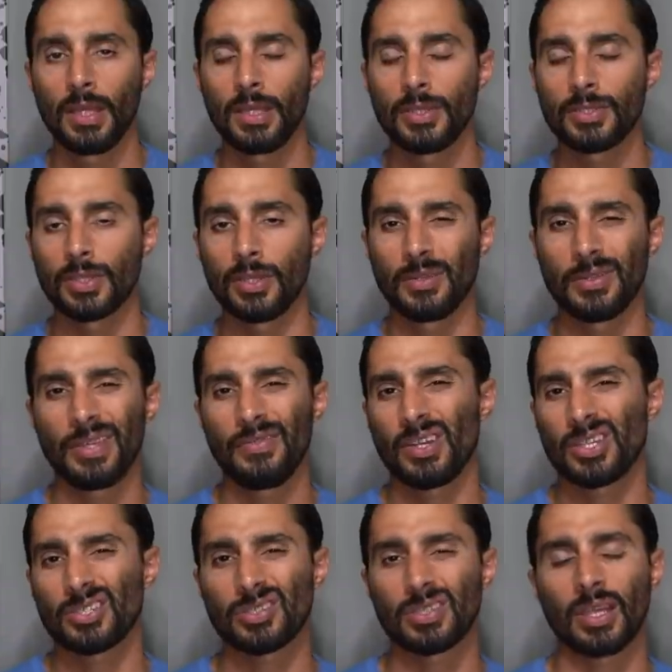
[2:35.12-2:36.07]
So
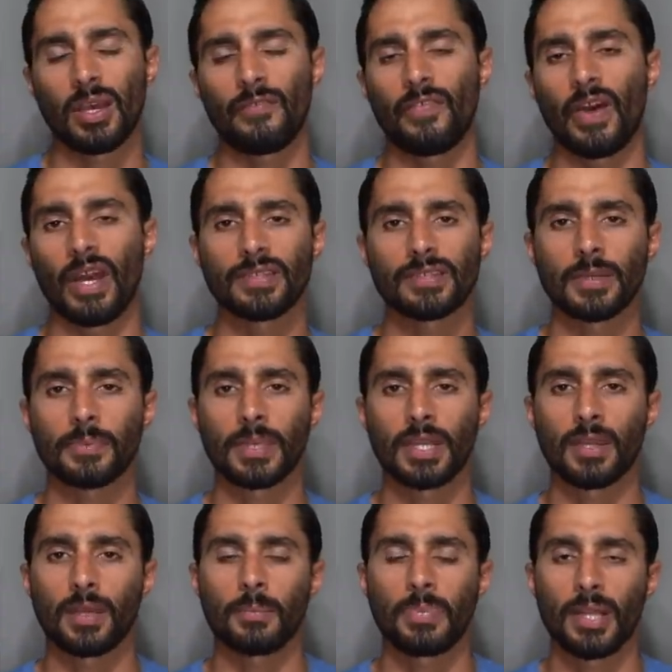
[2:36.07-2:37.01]
eventually I'll find
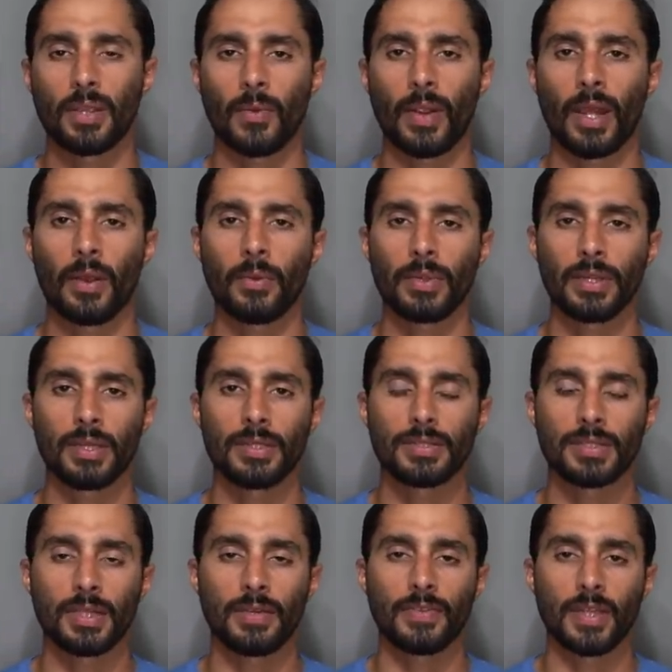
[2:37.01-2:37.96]
something and play around with it and
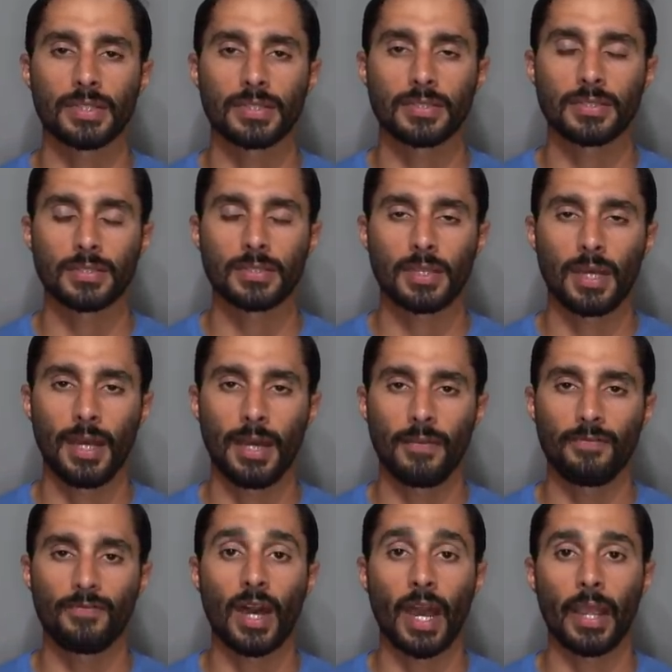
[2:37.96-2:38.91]
see if that's
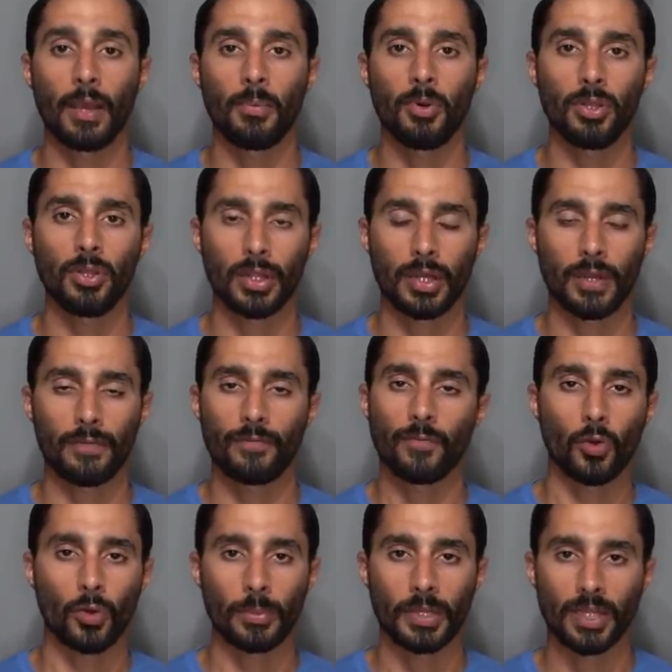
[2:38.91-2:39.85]
uh, viable enough
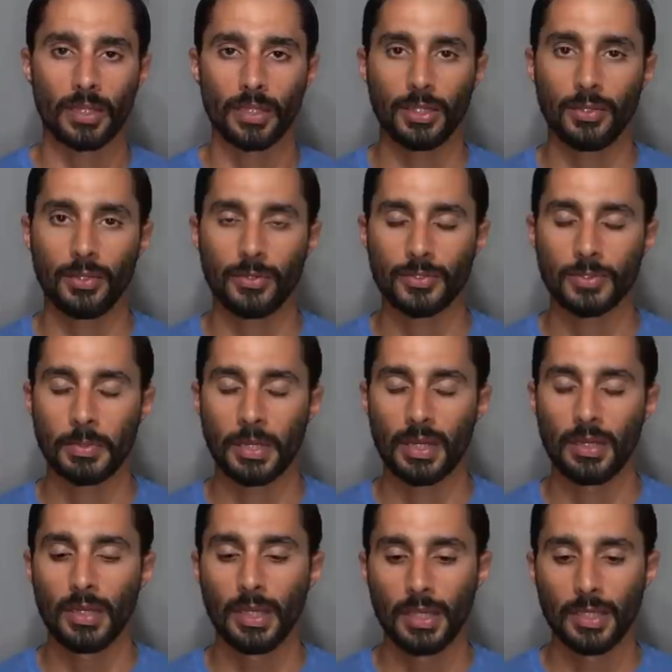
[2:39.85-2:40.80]
for me to use,
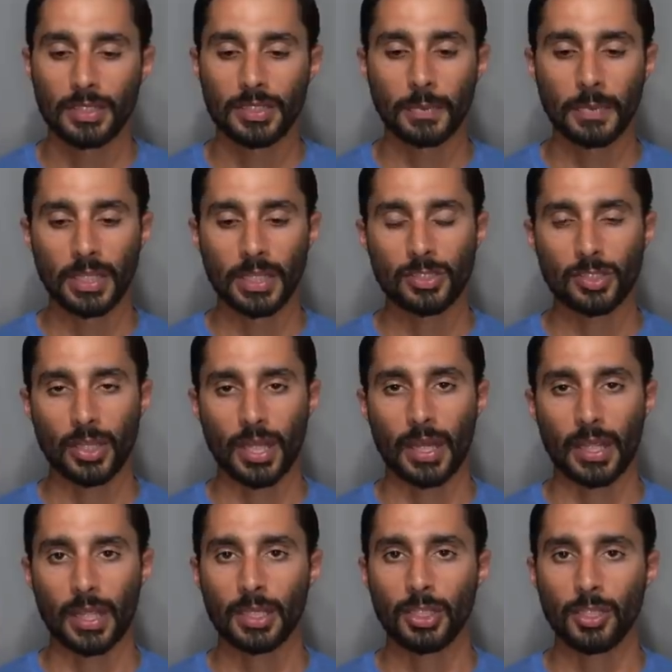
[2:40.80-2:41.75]
but something so that
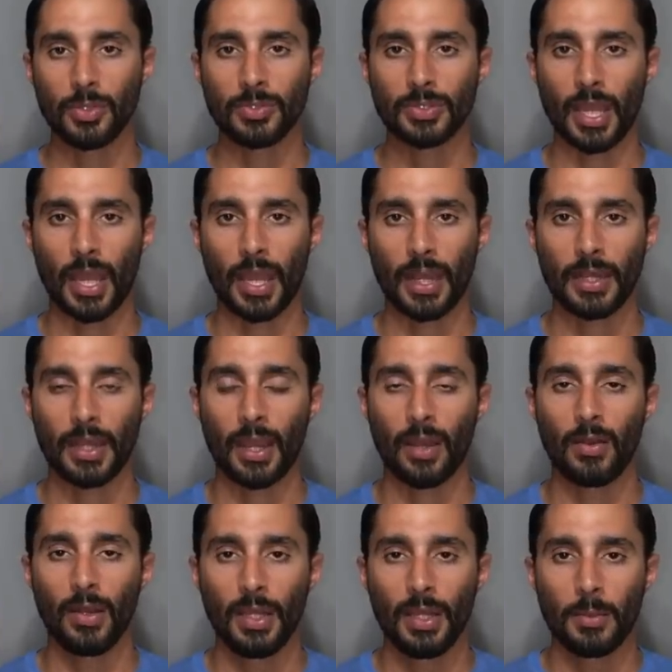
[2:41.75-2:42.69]
I can use that.
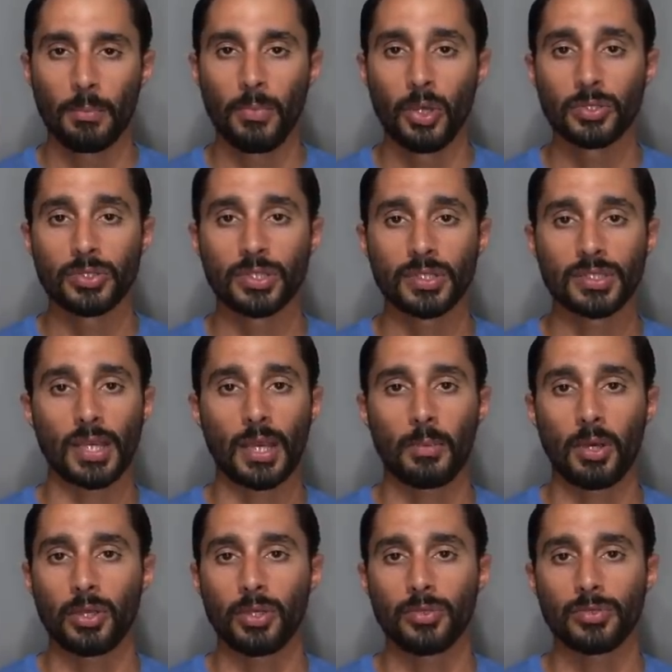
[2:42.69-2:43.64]
Now, most of the time
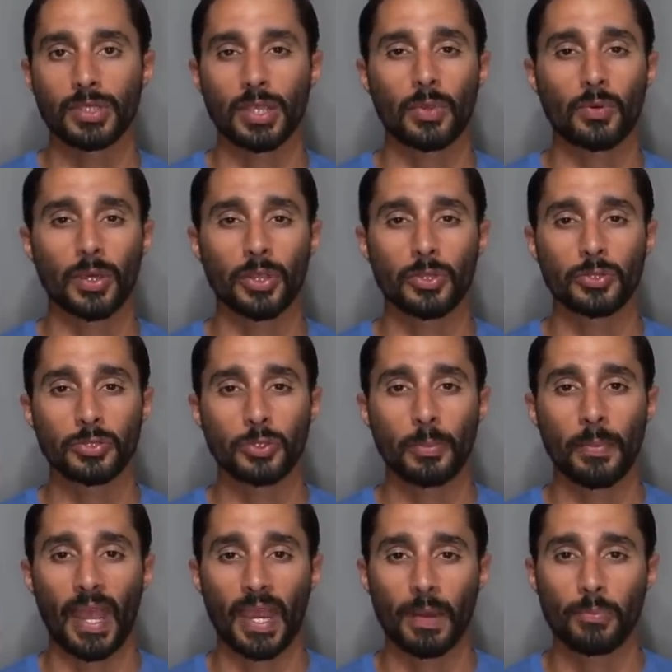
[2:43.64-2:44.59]
I'll use like one of those
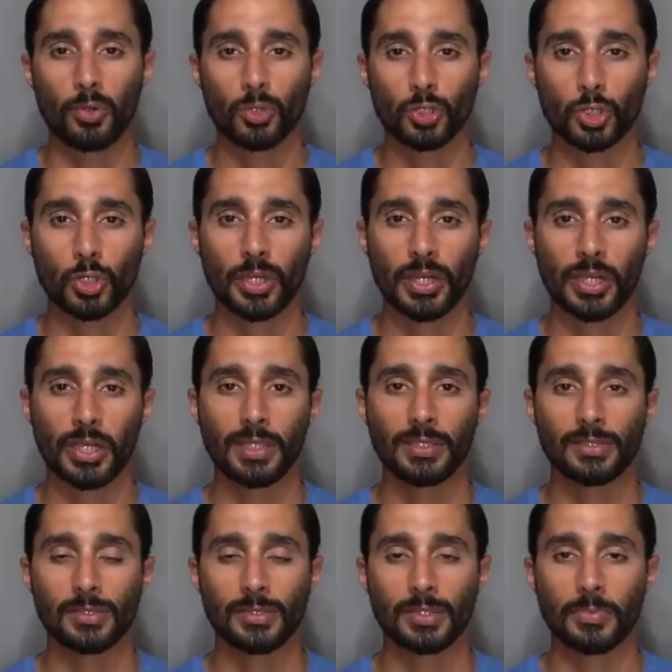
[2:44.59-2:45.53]
little Magpul
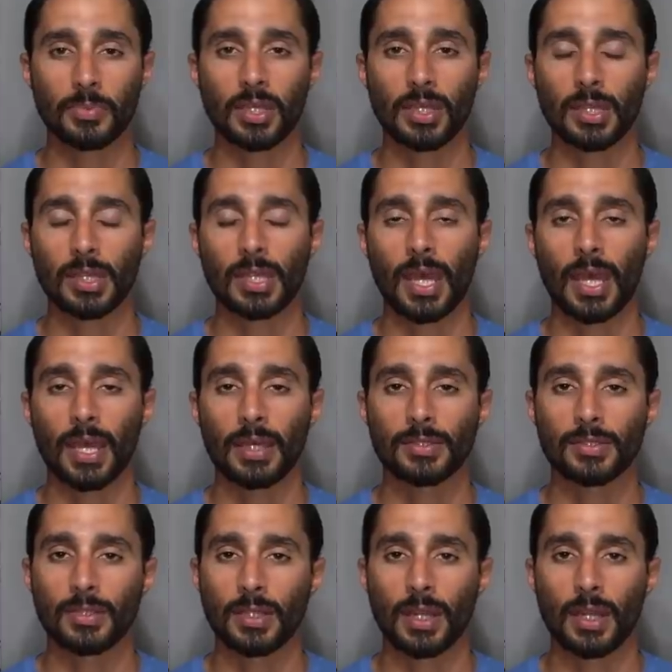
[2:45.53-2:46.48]
trays or something like that
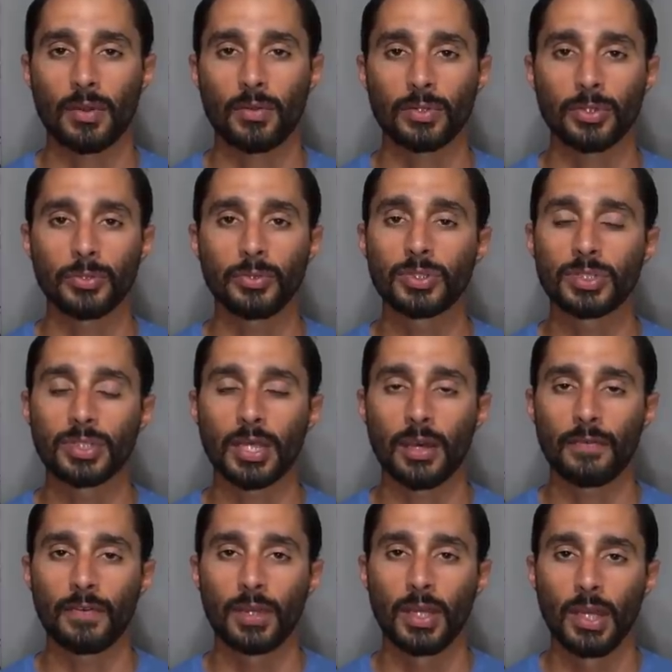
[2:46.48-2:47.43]
so that I don't lose
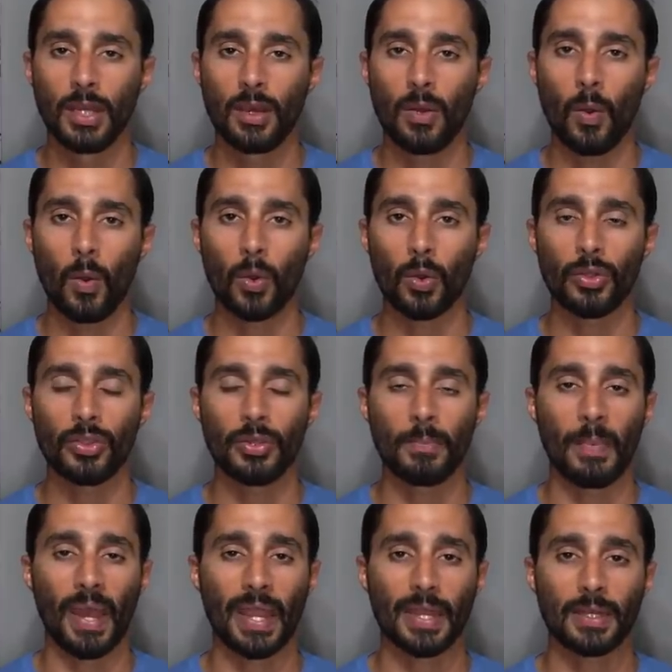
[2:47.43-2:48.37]
stuff, or the
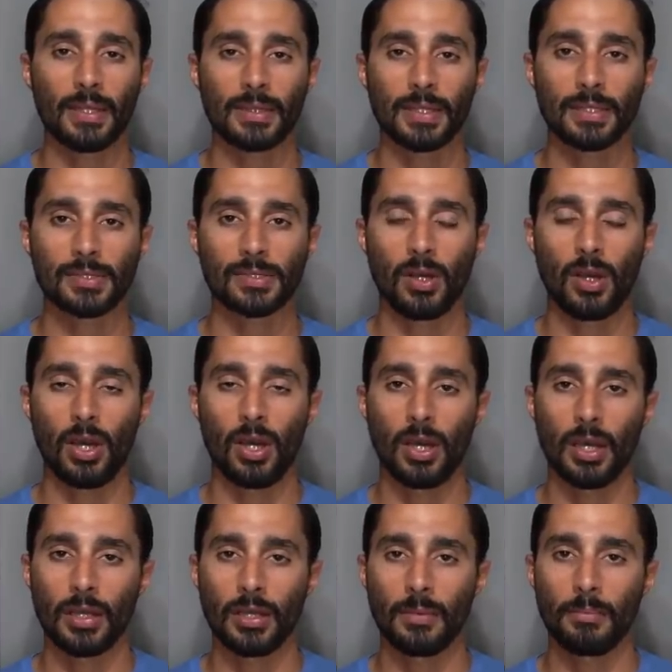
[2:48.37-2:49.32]
magnet that's
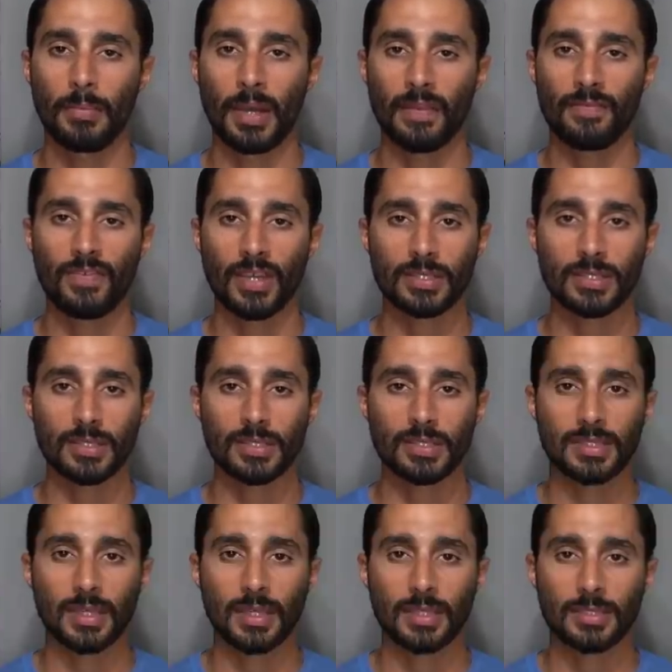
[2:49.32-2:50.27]
on my Fix-It
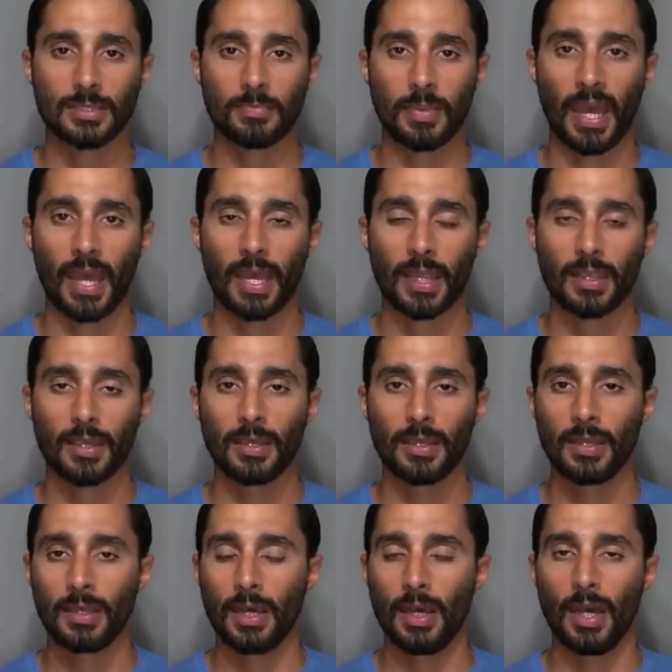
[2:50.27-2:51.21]
Sticks pack.
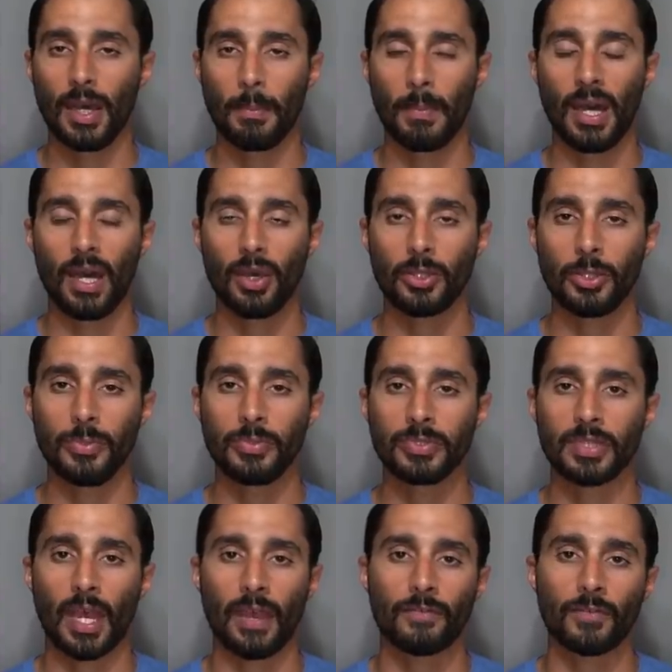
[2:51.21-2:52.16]
Um, I'll use
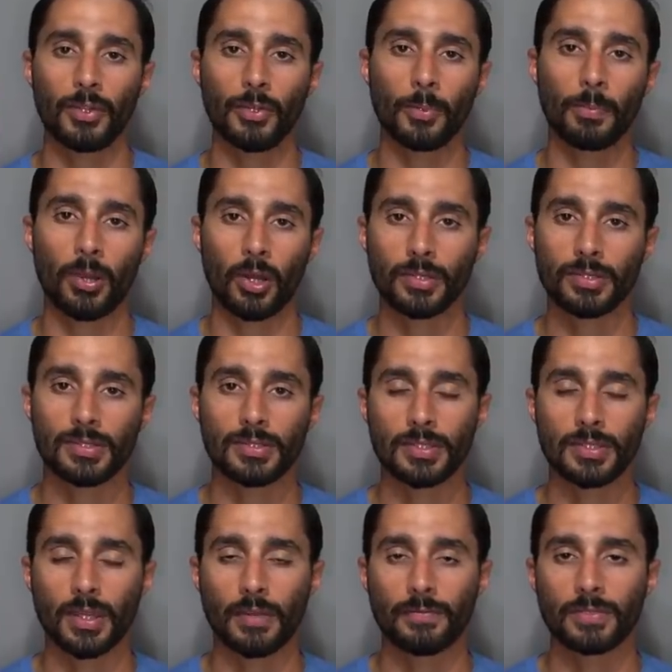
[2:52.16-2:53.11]
that for little parts and
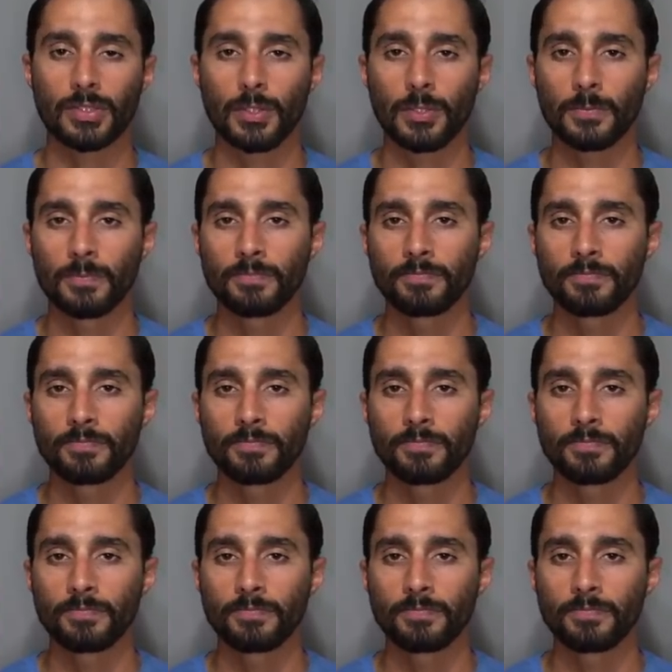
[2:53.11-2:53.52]
stuff too.